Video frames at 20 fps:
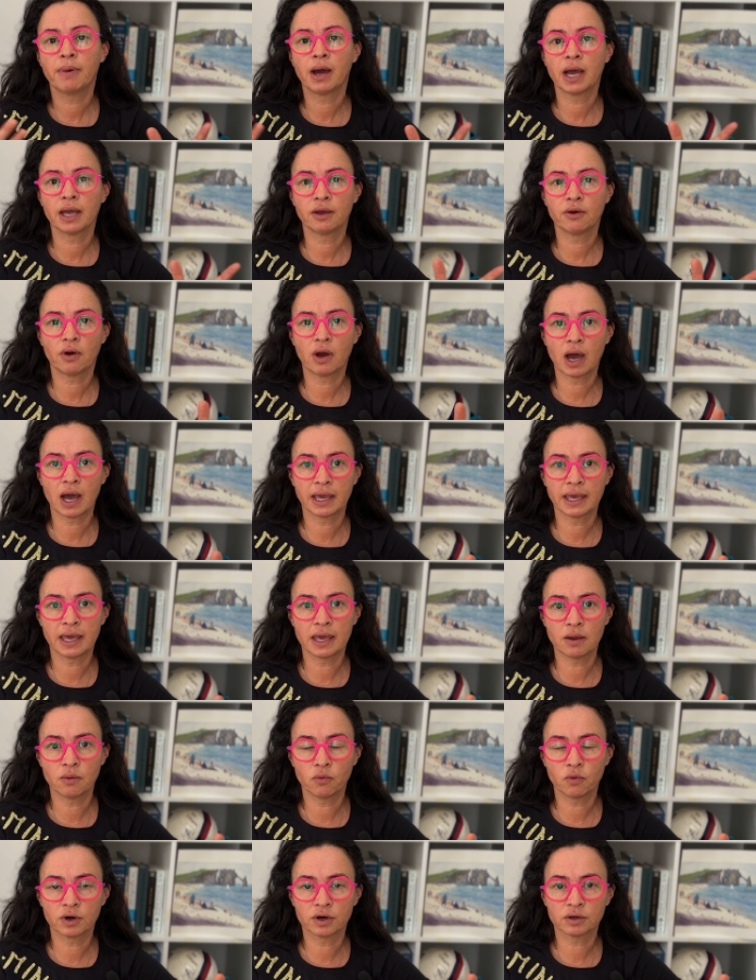
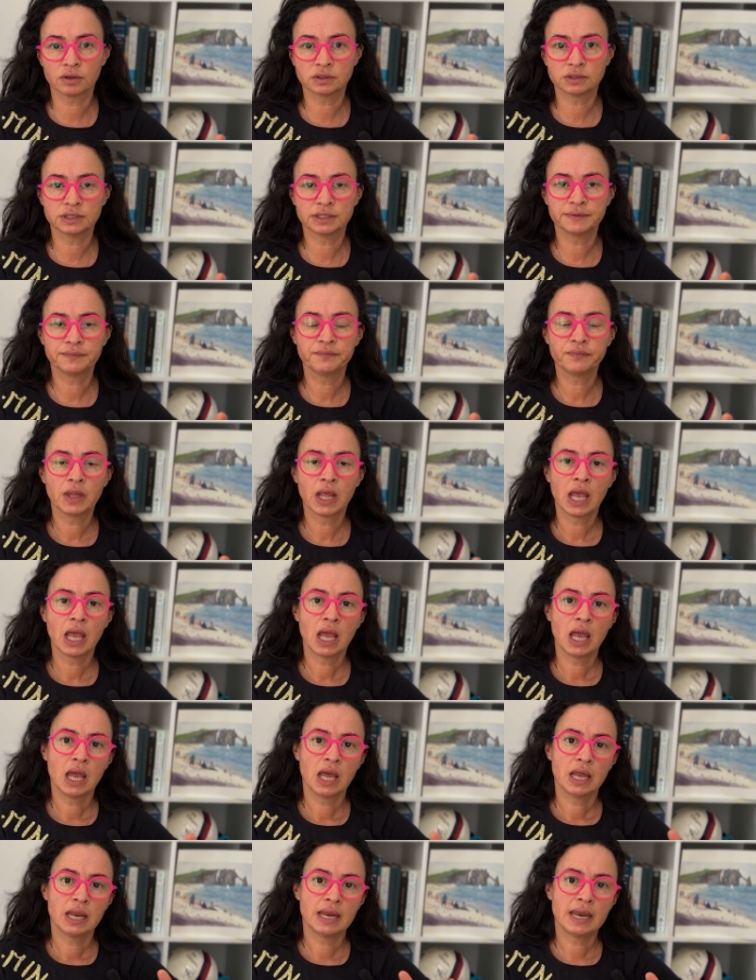biohacking world.
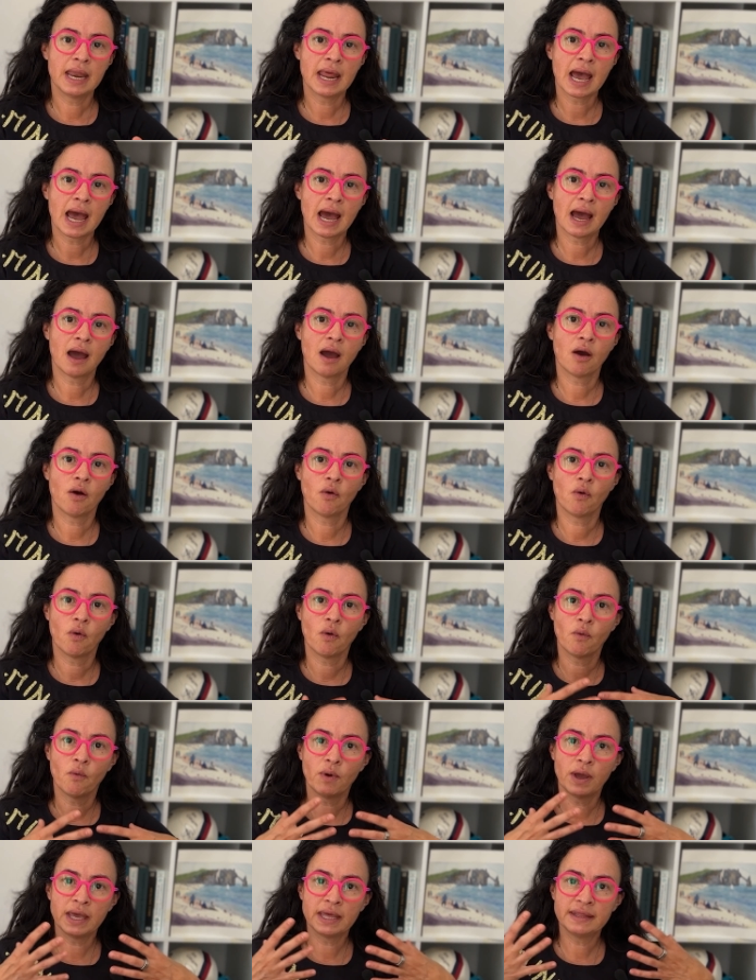Now,
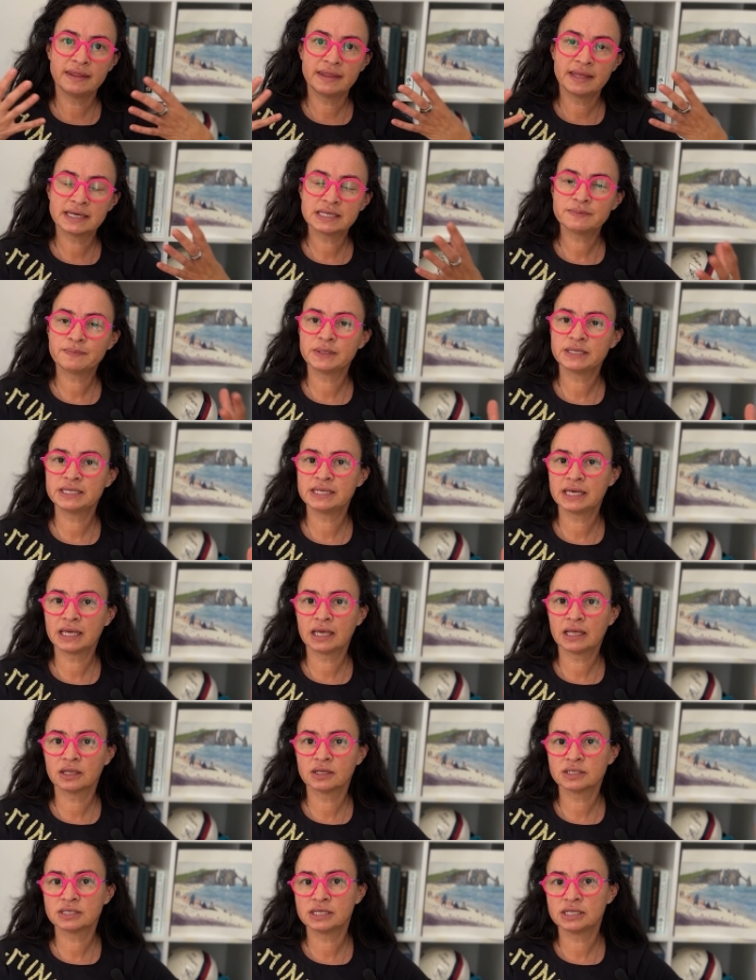in this
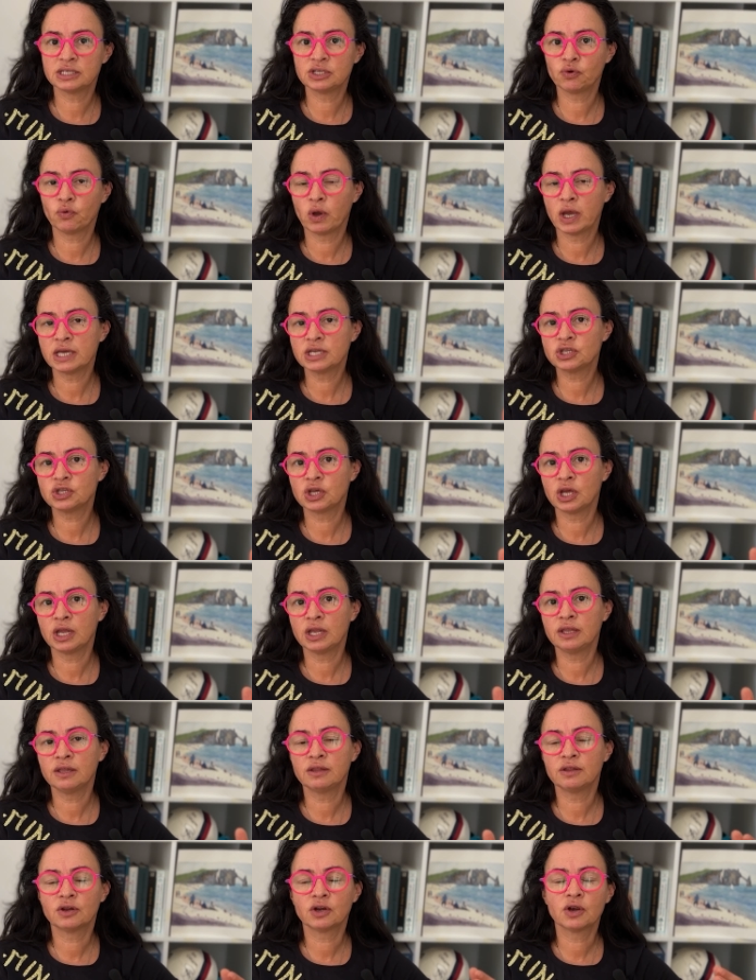particular
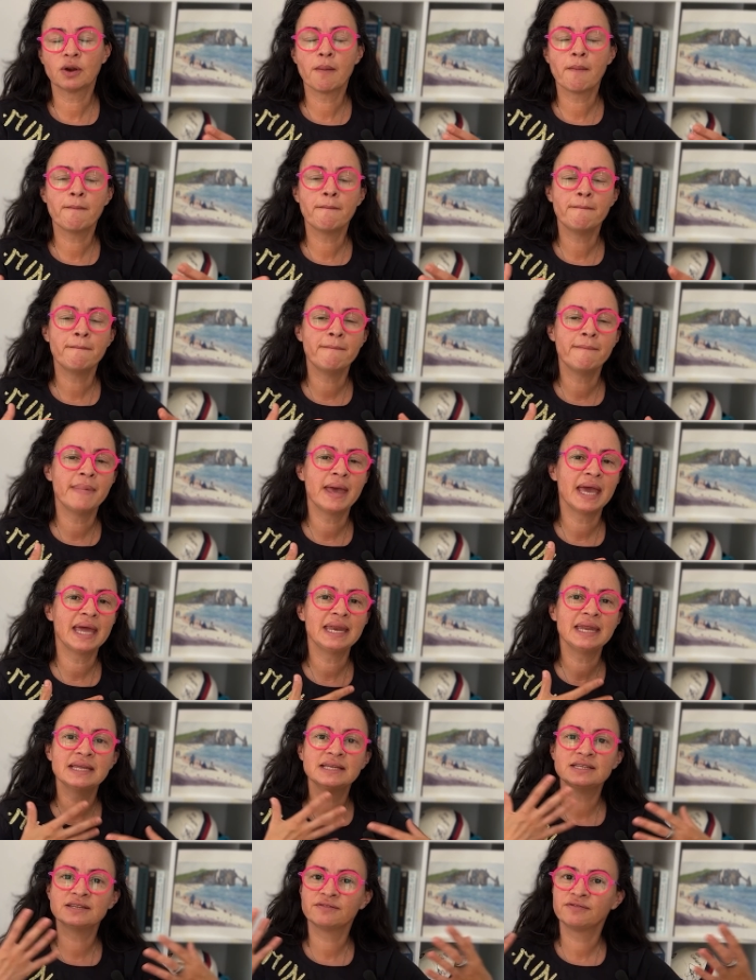situation, there are
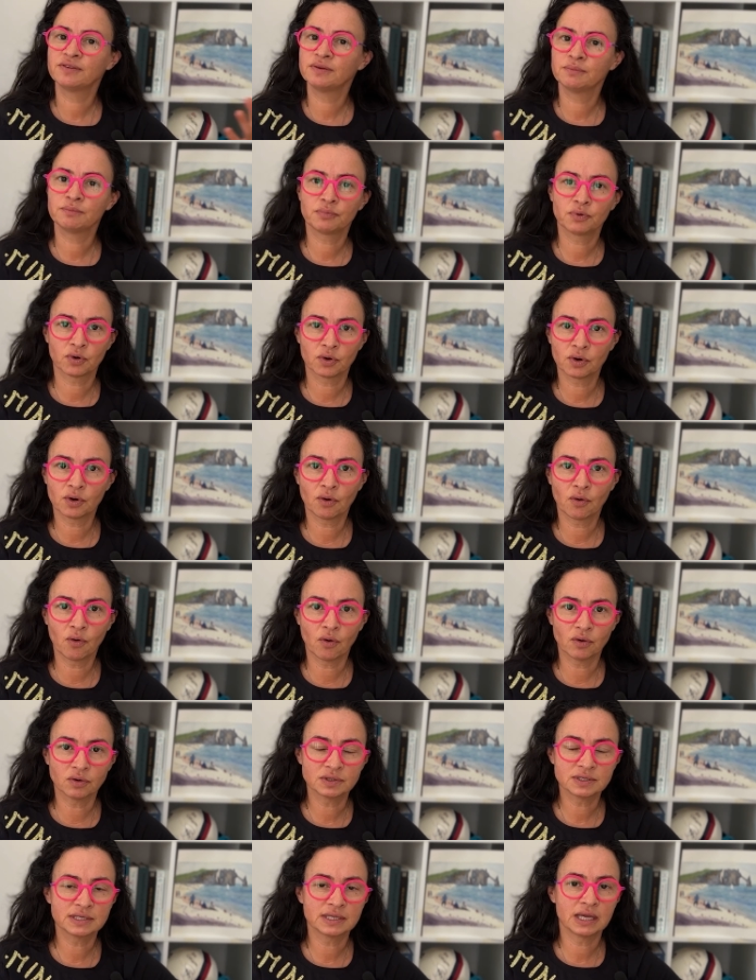many different
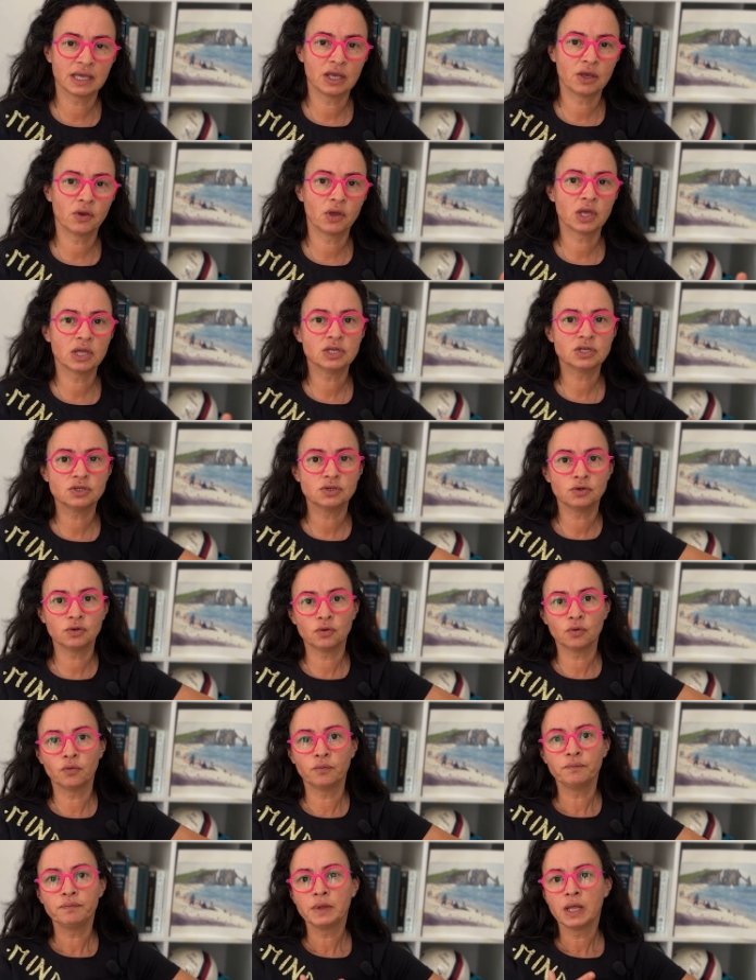protocols that you can
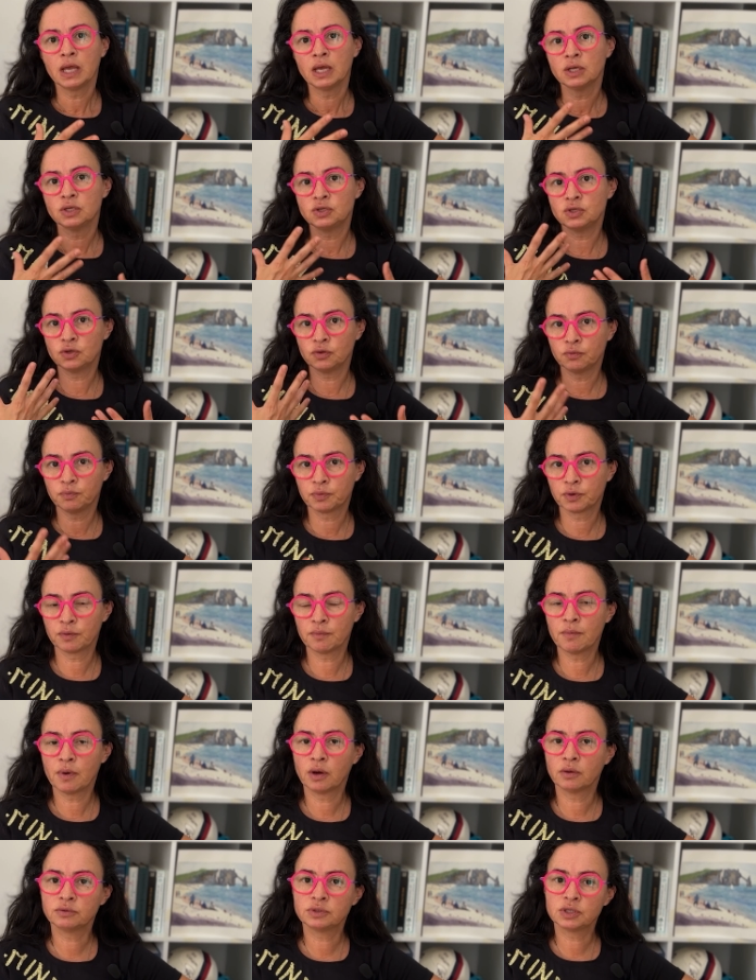do to
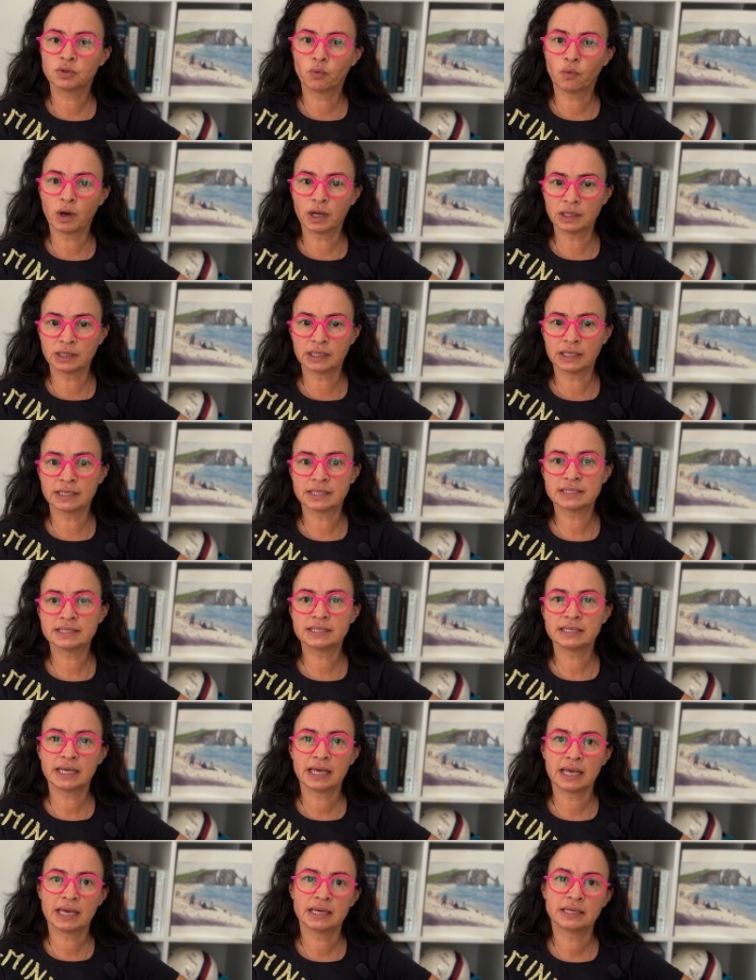promote wellness
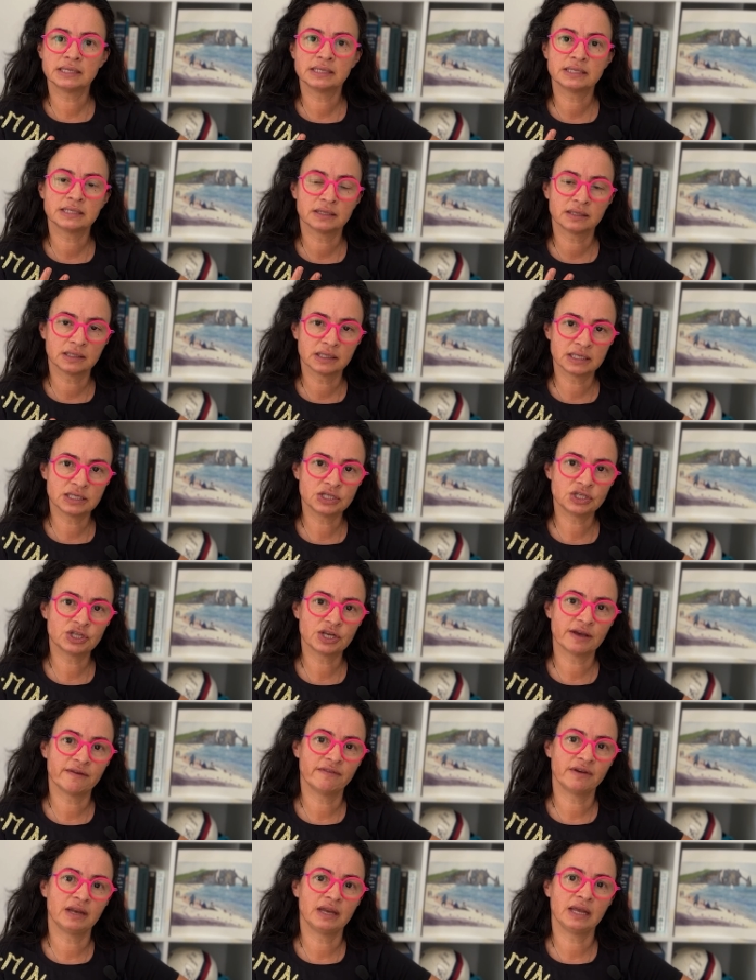and
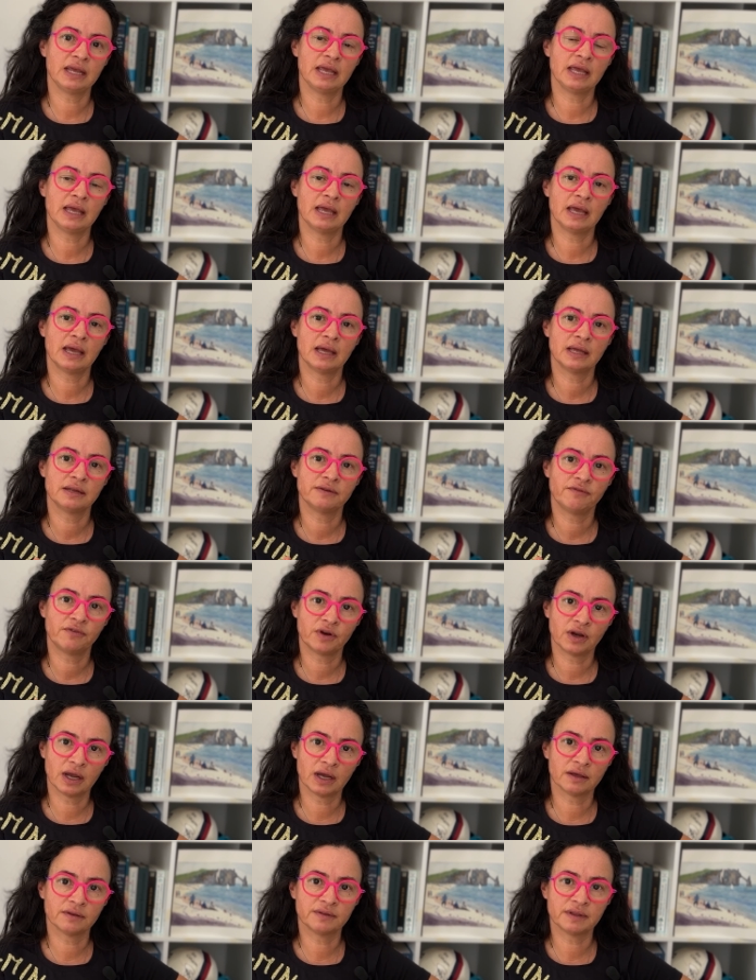longevity and for
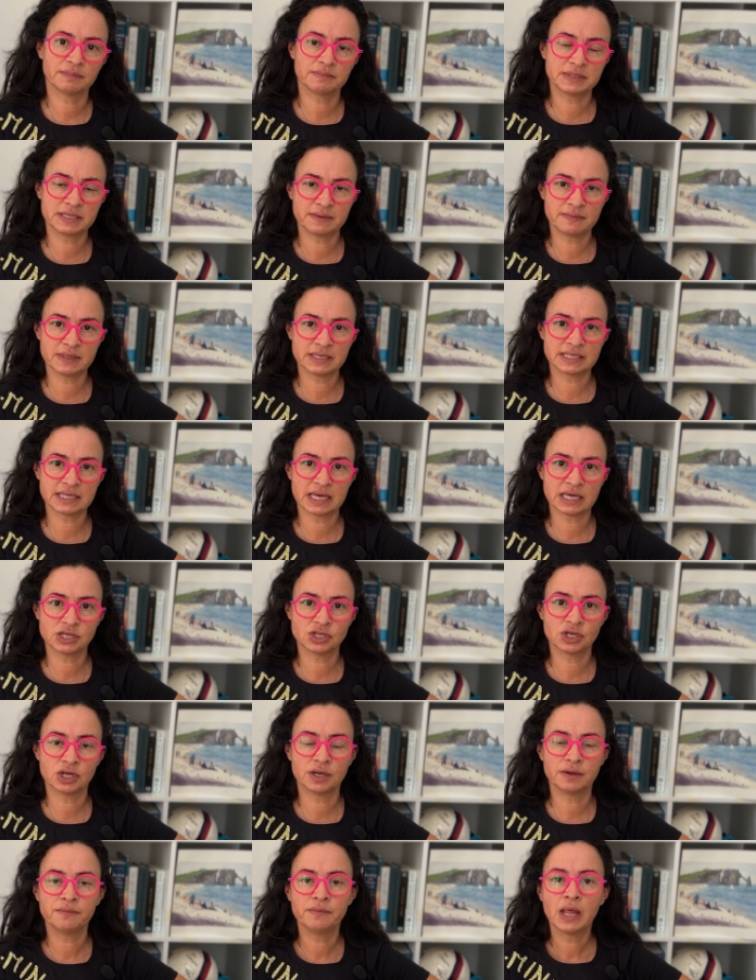health
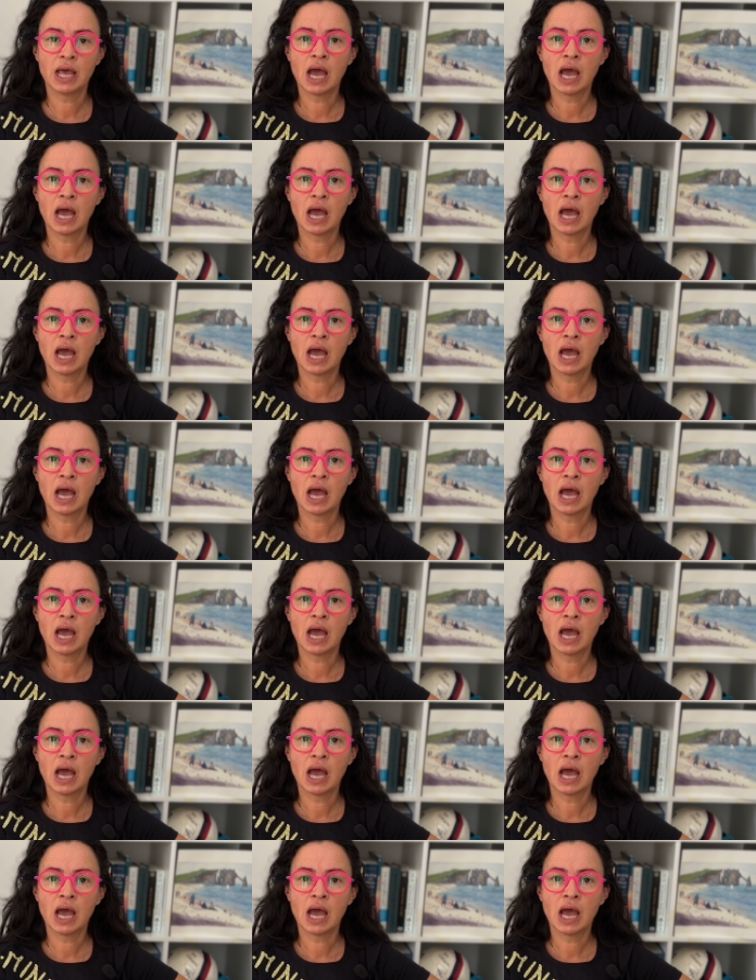optimization.